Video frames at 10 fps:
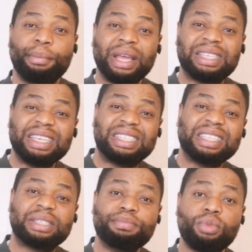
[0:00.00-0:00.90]
but it
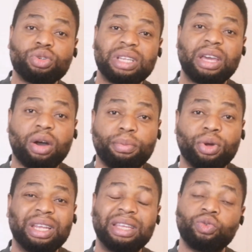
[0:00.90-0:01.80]
is mostly
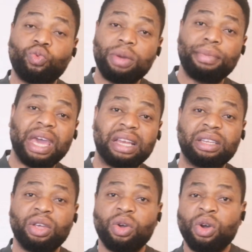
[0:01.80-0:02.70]
common in women